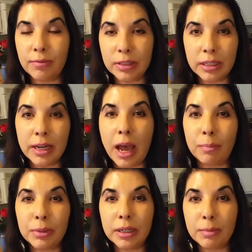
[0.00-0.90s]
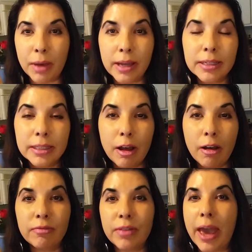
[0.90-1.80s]
I've seen it happen in
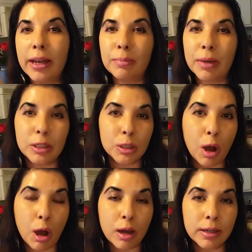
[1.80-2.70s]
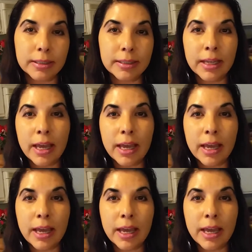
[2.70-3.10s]
myself and in my dogs.